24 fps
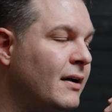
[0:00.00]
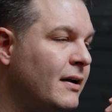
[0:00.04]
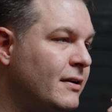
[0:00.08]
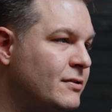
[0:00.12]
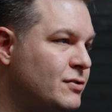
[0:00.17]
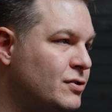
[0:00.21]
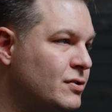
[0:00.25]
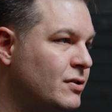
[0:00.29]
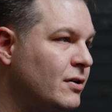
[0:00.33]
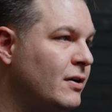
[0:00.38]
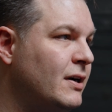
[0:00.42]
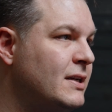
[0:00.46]

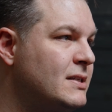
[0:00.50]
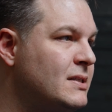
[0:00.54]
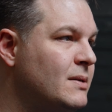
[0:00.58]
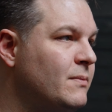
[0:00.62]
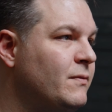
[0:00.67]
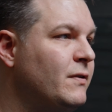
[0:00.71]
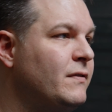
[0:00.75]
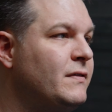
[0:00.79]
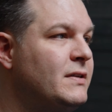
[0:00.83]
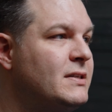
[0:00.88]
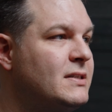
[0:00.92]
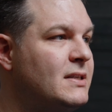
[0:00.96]
Shure
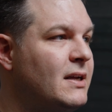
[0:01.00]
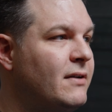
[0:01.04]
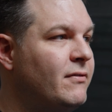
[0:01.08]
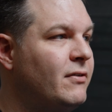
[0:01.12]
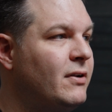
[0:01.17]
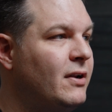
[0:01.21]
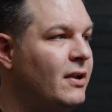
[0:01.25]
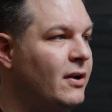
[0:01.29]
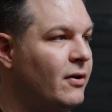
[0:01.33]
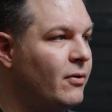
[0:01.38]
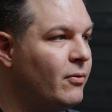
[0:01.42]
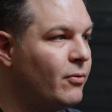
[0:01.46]

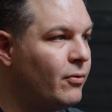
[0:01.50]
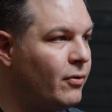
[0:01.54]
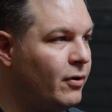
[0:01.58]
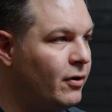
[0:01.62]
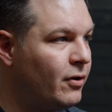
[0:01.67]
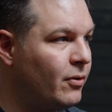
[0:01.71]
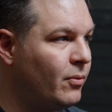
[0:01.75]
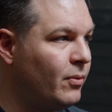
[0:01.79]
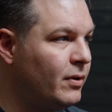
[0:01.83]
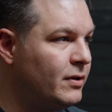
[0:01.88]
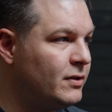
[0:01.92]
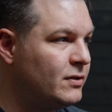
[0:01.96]
SM57 and a
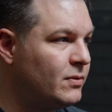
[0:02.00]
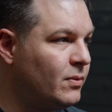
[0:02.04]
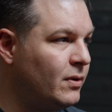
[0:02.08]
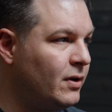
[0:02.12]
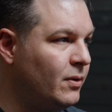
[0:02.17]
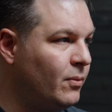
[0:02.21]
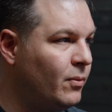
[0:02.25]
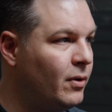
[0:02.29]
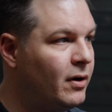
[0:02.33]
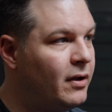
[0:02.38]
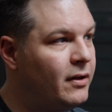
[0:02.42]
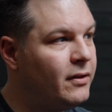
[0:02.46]
Royer
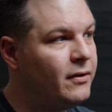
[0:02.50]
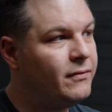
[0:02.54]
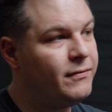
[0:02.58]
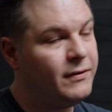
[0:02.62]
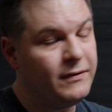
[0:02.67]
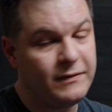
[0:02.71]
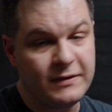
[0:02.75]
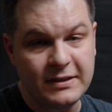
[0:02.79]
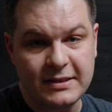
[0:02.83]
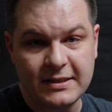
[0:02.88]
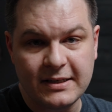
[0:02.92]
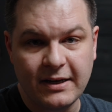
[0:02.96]
121. The
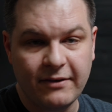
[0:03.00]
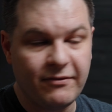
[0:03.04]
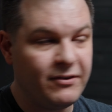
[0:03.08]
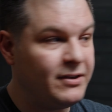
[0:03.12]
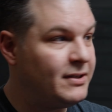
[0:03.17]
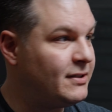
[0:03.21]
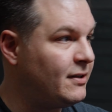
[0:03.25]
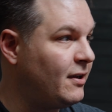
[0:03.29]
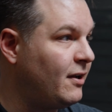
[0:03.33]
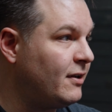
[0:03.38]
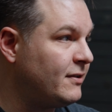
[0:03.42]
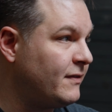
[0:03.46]
57
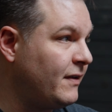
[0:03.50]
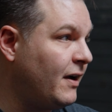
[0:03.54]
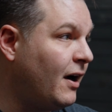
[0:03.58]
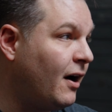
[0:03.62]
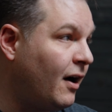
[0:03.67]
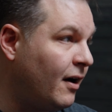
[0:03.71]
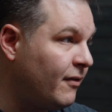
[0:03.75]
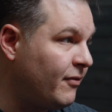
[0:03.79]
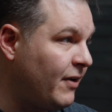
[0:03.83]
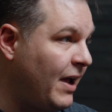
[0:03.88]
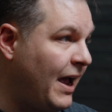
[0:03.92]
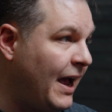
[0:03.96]
is
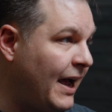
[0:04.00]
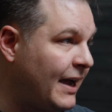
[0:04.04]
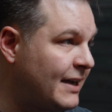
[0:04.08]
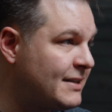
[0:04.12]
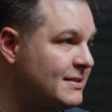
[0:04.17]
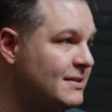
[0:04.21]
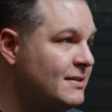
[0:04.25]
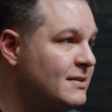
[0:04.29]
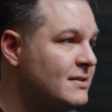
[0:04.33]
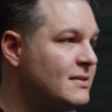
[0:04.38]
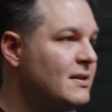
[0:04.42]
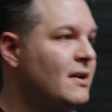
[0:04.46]
off
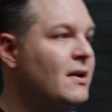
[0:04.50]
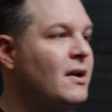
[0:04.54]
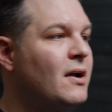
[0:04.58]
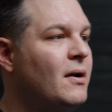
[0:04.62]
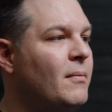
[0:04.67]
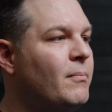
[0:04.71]
axis.